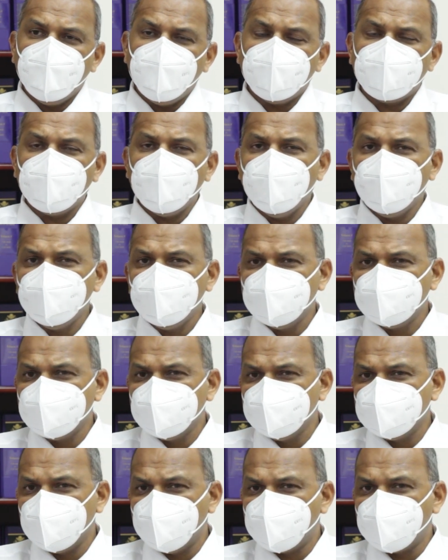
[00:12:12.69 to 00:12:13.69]
Again, this
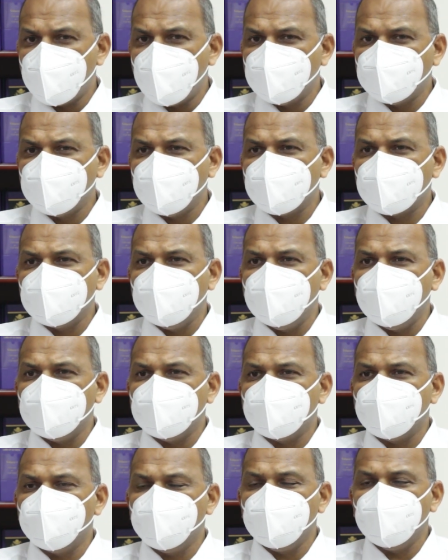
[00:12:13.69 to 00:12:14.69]
is a project
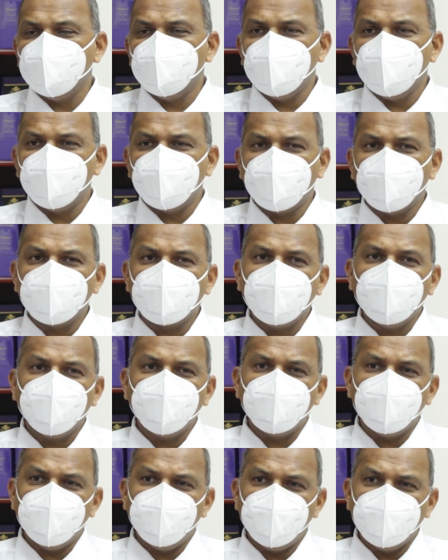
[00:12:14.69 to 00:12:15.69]
that we have been
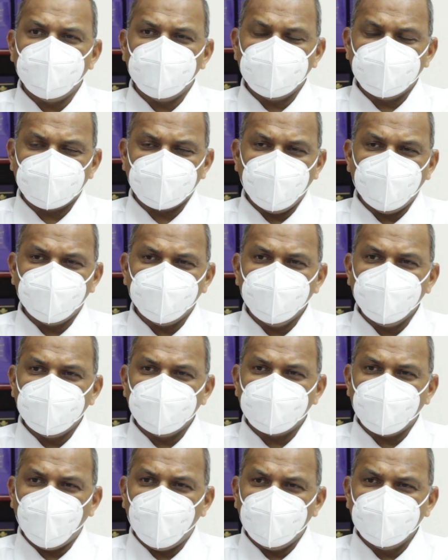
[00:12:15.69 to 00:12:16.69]
working with the British
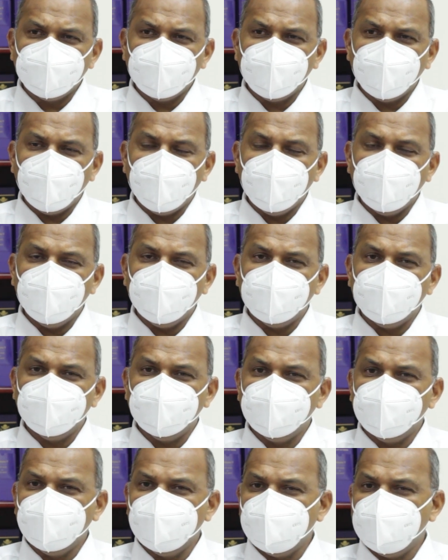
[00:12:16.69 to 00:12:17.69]
government on,
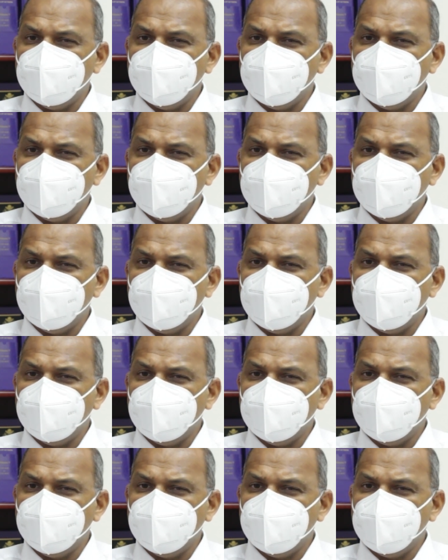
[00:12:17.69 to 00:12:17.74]
and